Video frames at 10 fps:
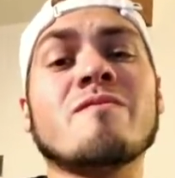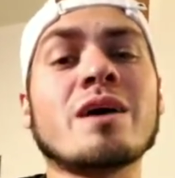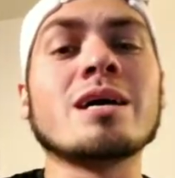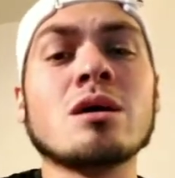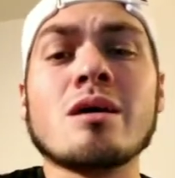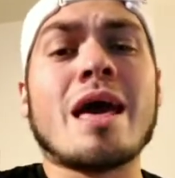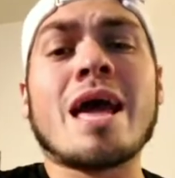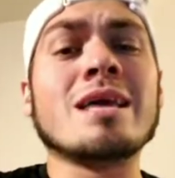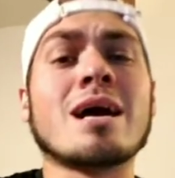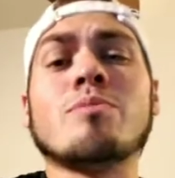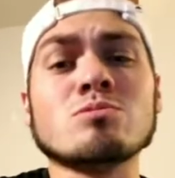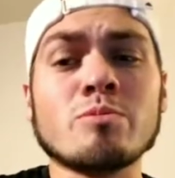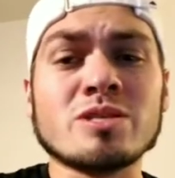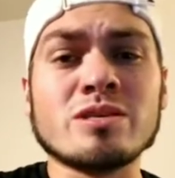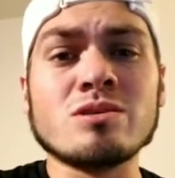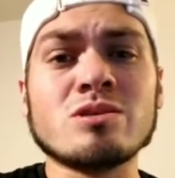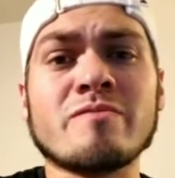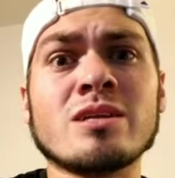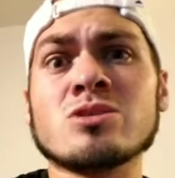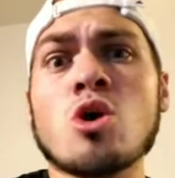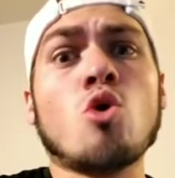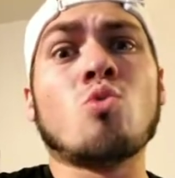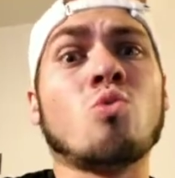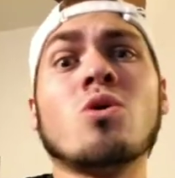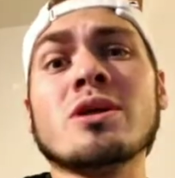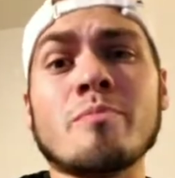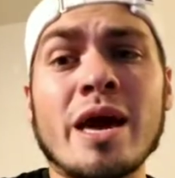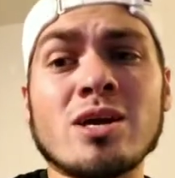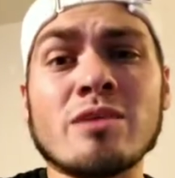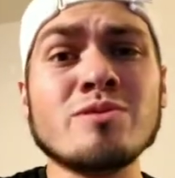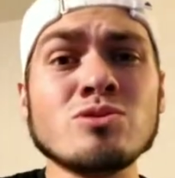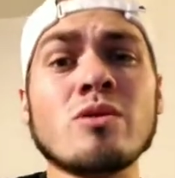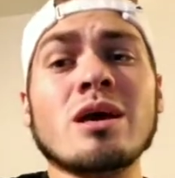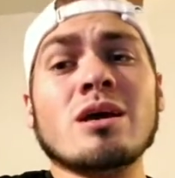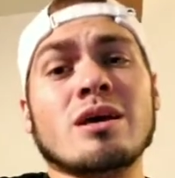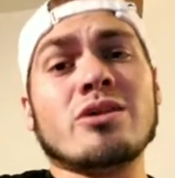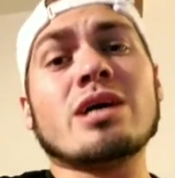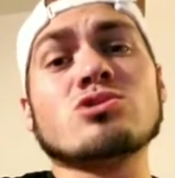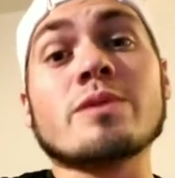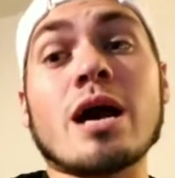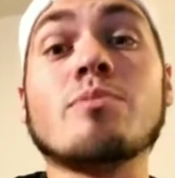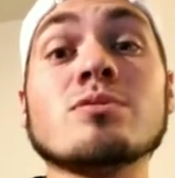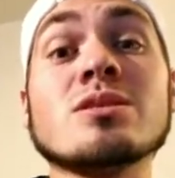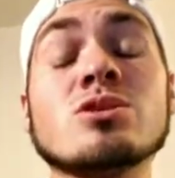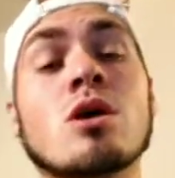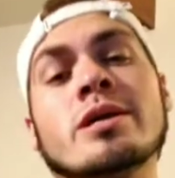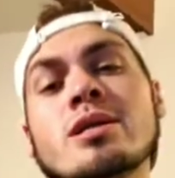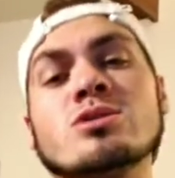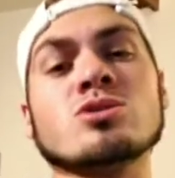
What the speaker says: find any compostable materials. You can find just wood in a backyard. Build your own classroom composting garden. It is